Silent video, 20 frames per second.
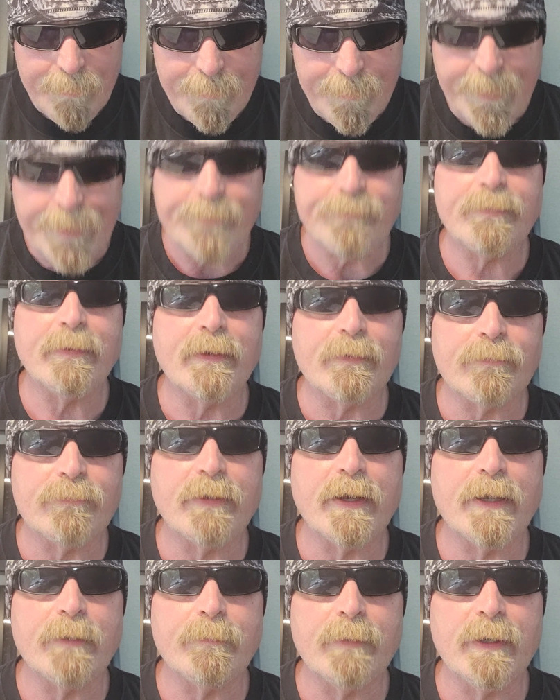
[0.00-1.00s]
That's
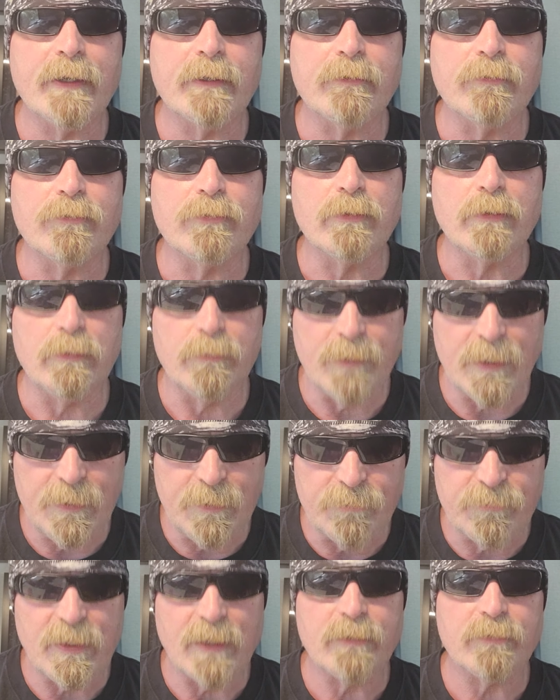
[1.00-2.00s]
outside my control. That
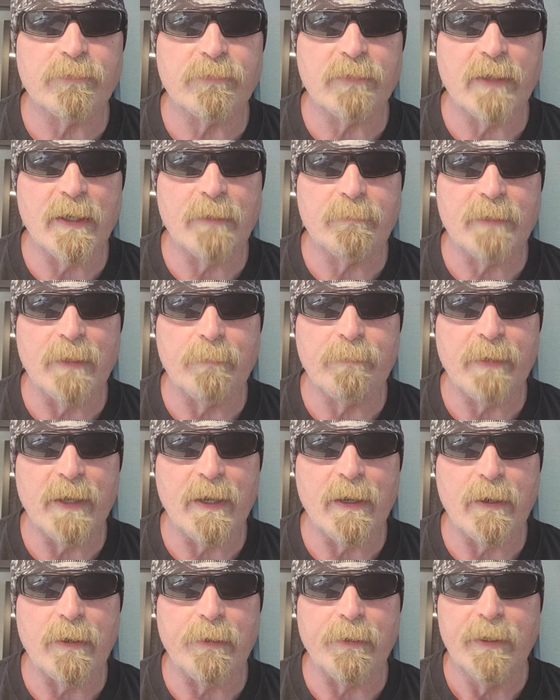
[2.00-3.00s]
is outside my
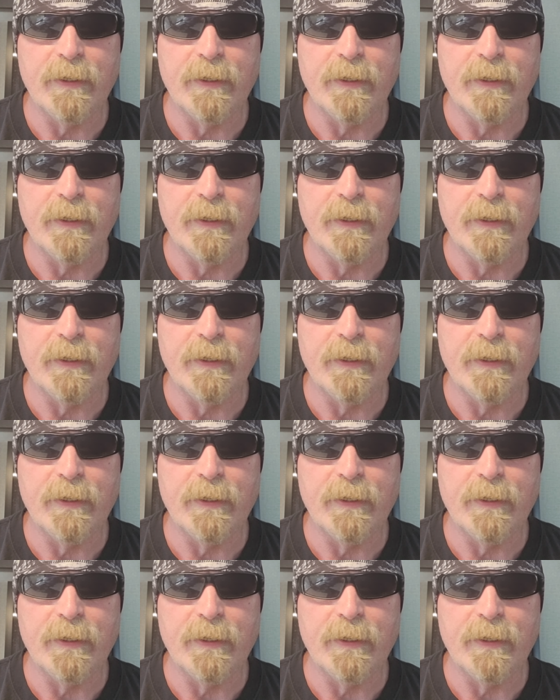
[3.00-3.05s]
power.